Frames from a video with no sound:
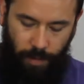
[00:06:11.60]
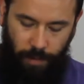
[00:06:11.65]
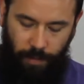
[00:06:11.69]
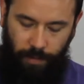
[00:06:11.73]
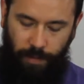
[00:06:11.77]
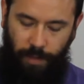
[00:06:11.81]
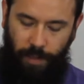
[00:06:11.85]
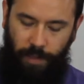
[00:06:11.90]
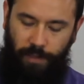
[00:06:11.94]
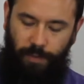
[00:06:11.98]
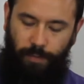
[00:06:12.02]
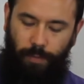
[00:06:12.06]

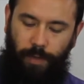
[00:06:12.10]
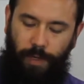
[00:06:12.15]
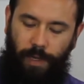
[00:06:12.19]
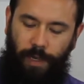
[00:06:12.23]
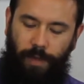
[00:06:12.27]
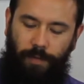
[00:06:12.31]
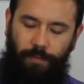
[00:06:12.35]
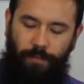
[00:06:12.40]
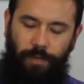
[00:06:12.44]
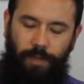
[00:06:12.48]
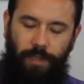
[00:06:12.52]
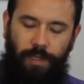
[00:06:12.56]
Next we
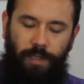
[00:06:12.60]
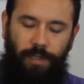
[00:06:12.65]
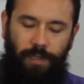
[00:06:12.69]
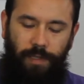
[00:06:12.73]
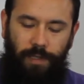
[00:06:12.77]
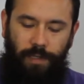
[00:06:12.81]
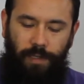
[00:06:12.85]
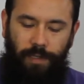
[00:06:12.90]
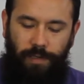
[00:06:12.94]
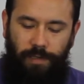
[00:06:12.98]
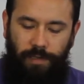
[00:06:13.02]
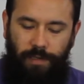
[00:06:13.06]
have the
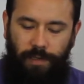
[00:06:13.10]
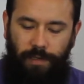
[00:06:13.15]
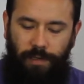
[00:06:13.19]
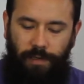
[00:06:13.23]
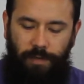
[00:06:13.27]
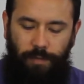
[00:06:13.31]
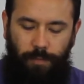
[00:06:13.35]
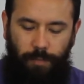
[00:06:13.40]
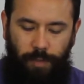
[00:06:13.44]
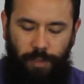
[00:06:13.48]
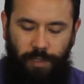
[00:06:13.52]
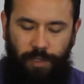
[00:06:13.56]

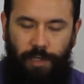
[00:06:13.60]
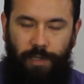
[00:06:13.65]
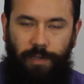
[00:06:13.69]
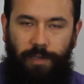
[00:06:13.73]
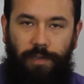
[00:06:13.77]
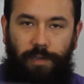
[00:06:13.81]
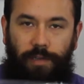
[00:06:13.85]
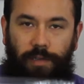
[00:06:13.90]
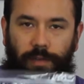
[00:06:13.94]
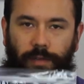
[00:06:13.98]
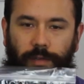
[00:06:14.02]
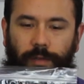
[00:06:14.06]
eSun
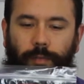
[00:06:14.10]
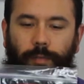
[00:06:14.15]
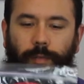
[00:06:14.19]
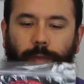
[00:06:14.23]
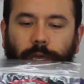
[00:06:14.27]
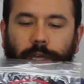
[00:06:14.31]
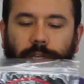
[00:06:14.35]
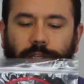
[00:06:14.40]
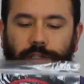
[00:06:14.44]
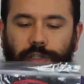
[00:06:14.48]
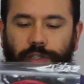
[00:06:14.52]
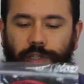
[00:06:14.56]
Magenta
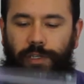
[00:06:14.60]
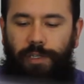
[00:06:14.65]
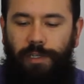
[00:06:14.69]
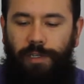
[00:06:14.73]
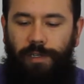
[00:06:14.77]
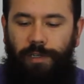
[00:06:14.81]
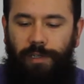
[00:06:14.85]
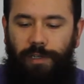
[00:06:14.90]
PET G,